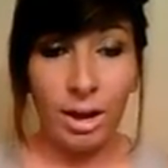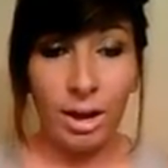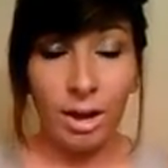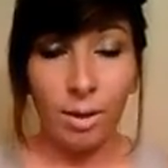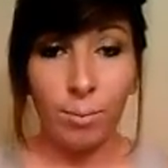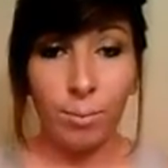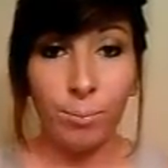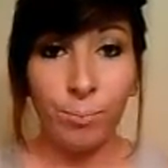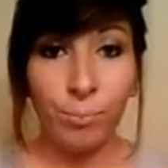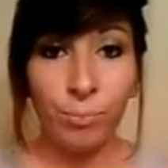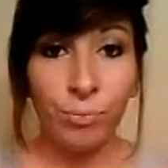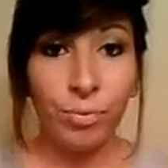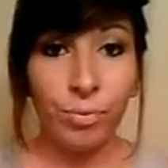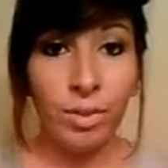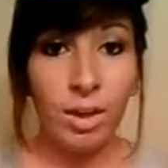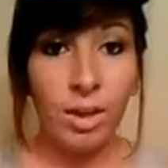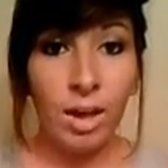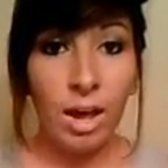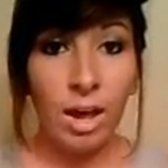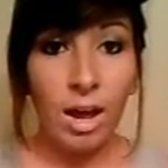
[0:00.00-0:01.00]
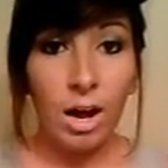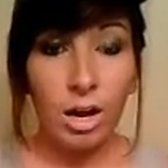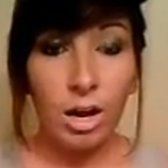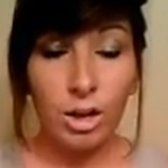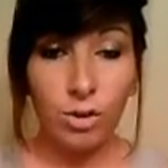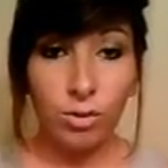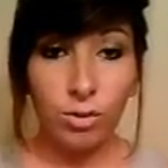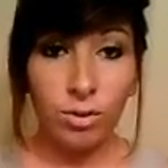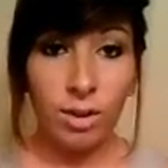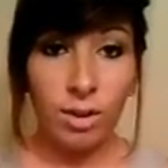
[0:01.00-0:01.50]
I
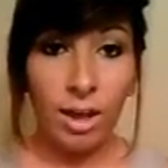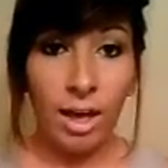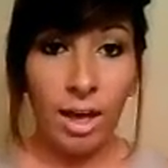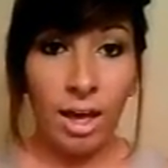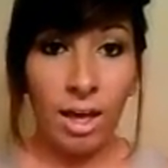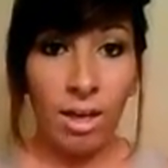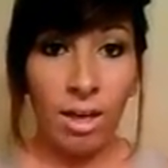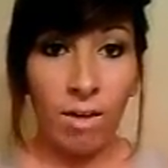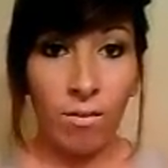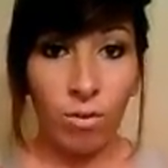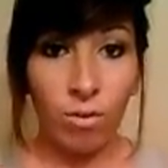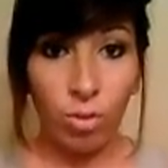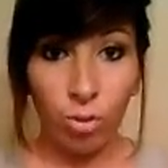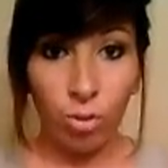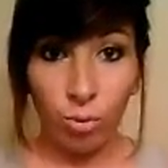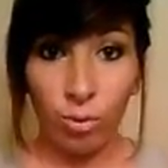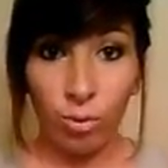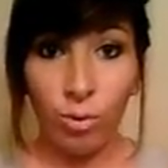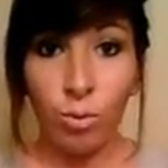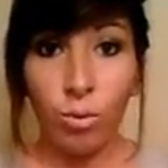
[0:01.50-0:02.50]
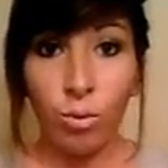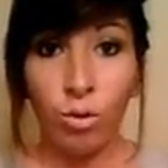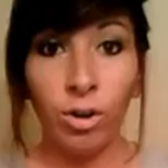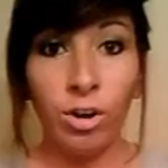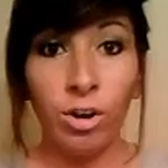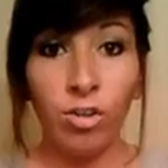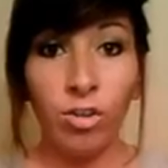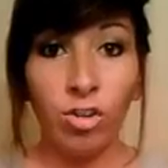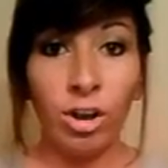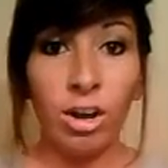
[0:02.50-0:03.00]
used to have
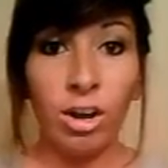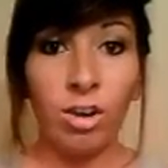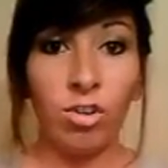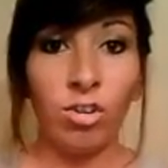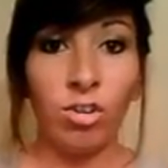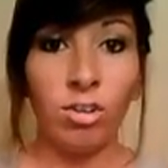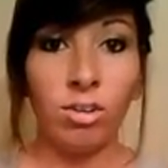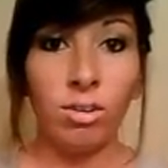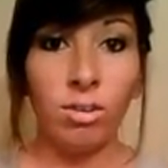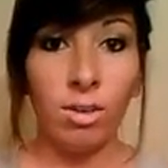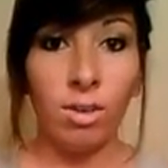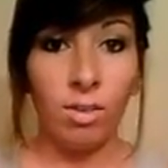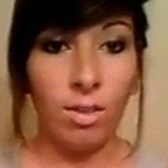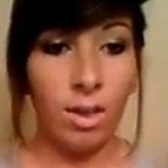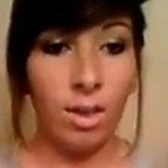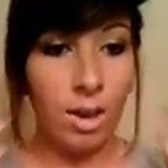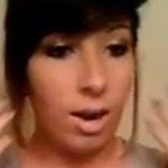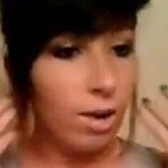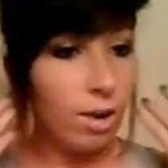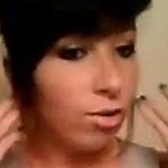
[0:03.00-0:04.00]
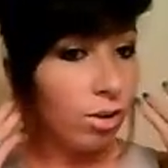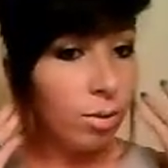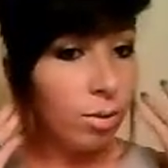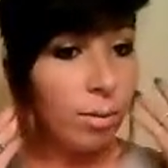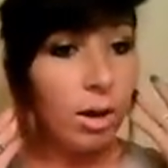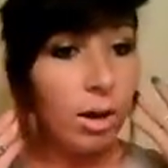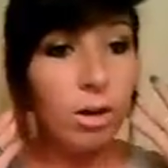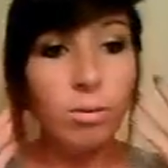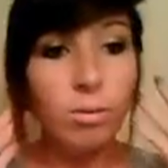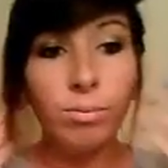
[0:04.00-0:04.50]
3/4 inch gauges, and then I took them
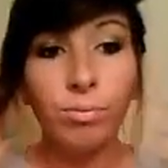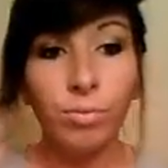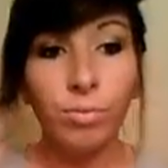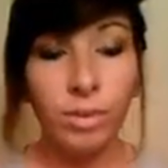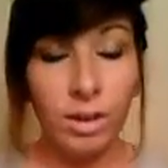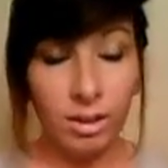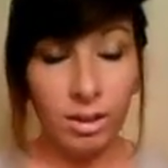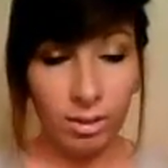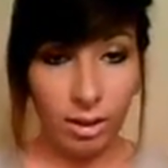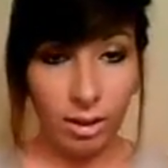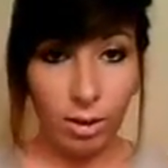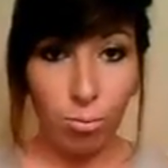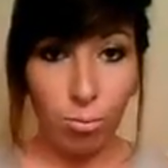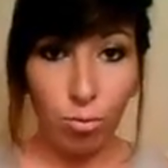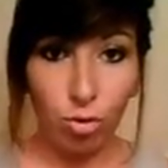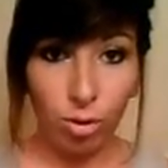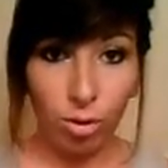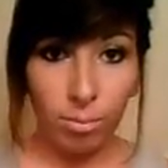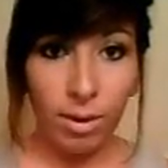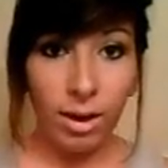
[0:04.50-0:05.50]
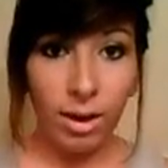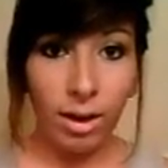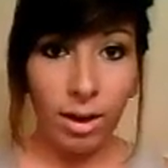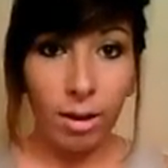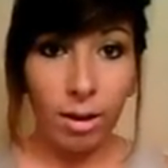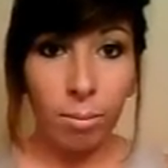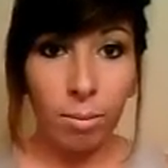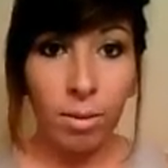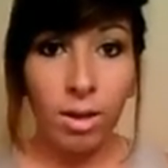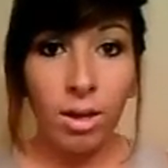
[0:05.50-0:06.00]
out and let them shrink back
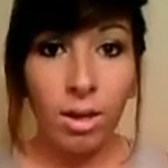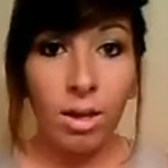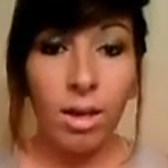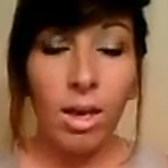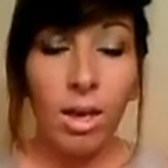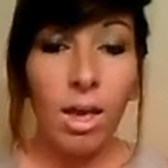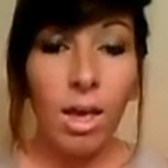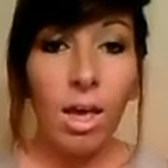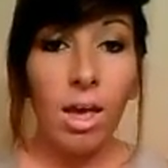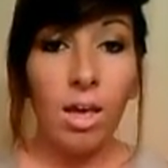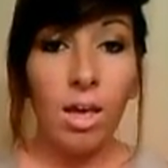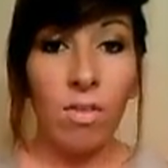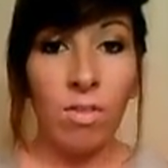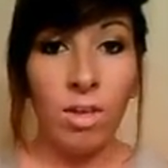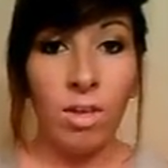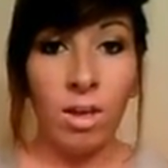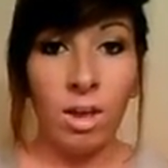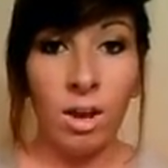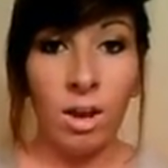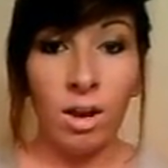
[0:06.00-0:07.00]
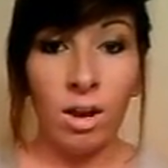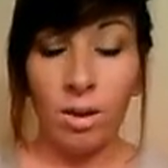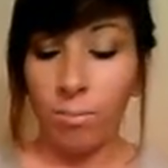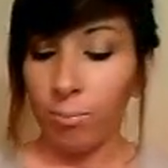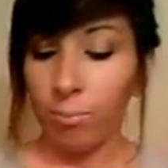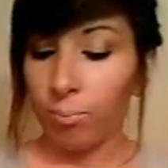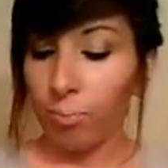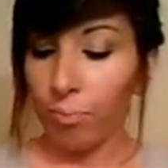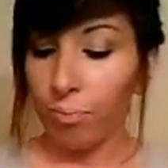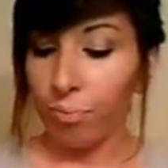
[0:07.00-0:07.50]
up, and then
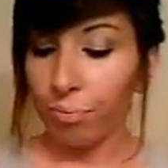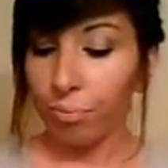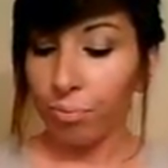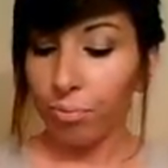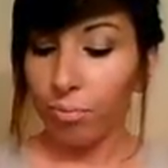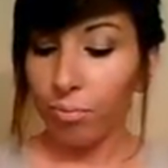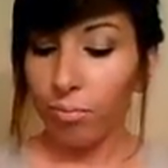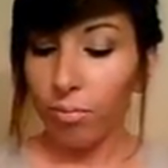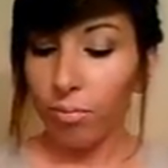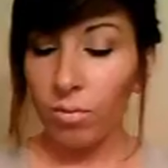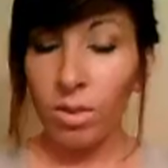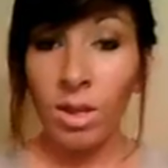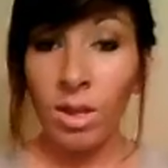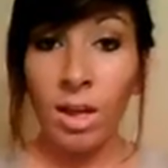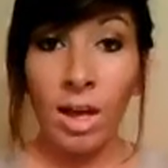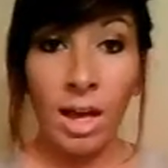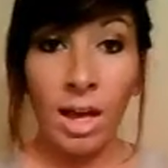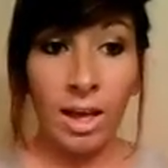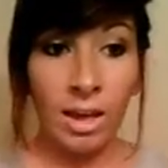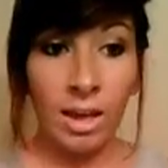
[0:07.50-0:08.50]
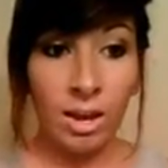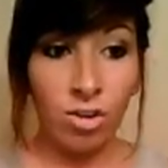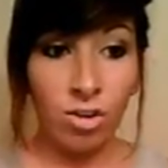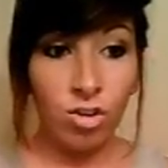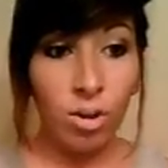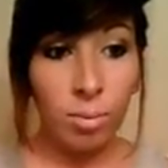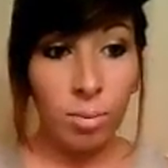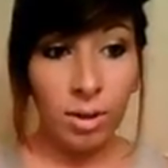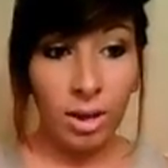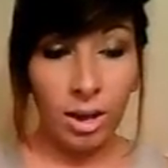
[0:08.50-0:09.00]
I
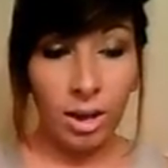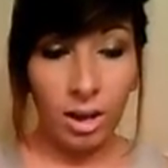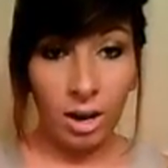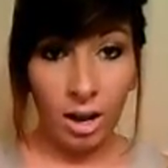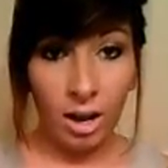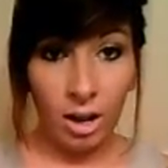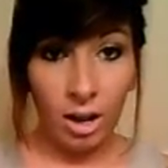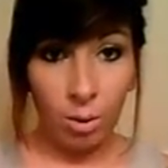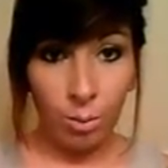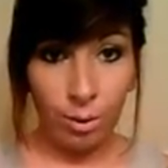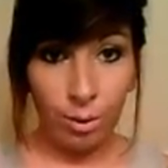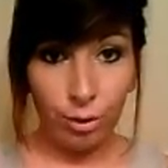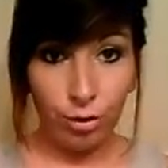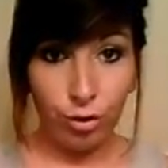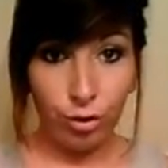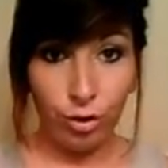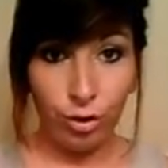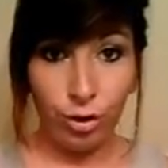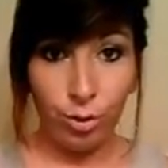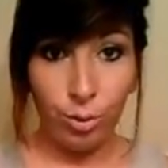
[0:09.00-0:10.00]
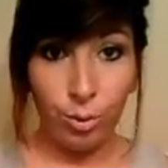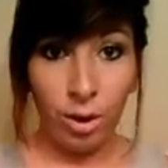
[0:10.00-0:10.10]
gauged up again and went to